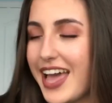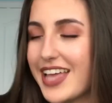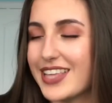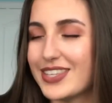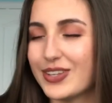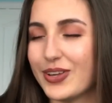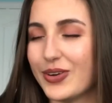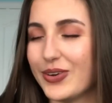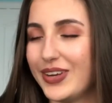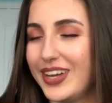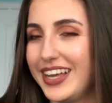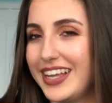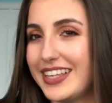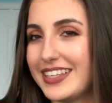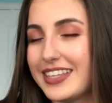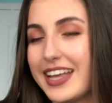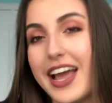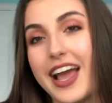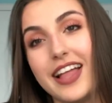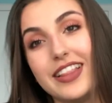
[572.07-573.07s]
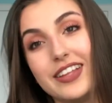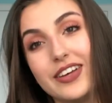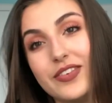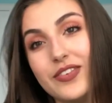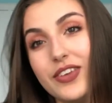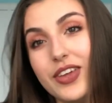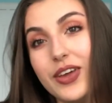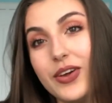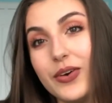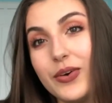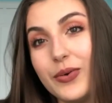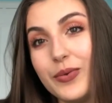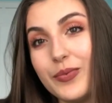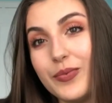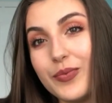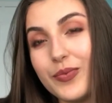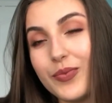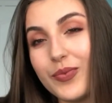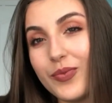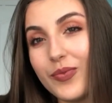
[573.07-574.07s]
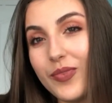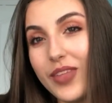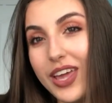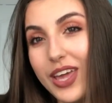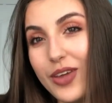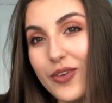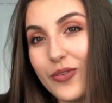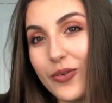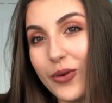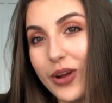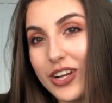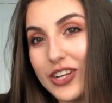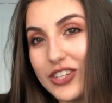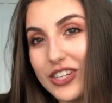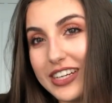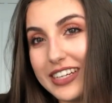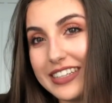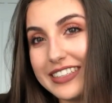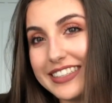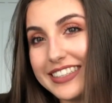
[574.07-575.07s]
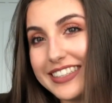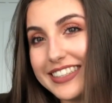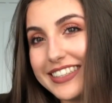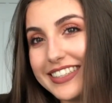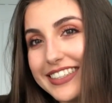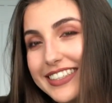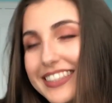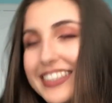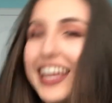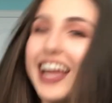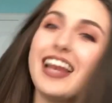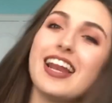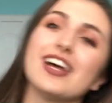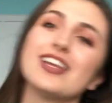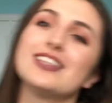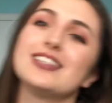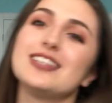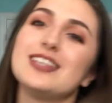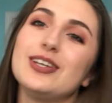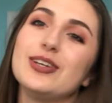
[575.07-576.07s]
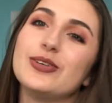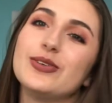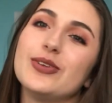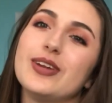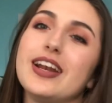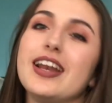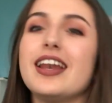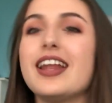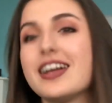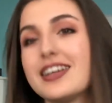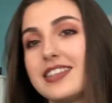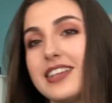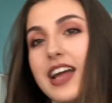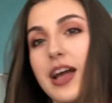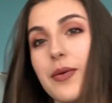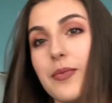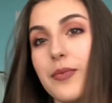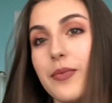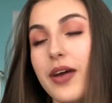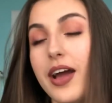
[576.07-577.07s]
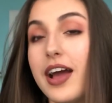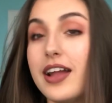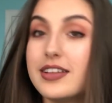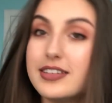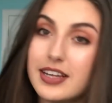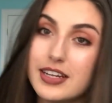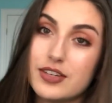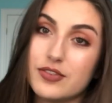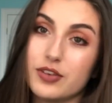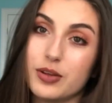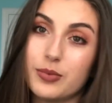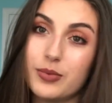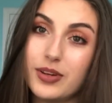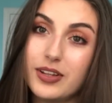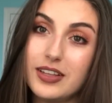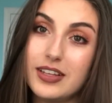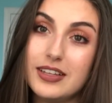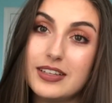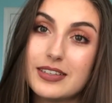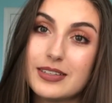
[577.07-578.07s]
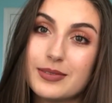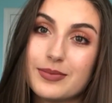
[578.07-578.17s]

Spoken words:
As always, I love you. Thank you for watching, and I'll see you next time I decide to film one of these.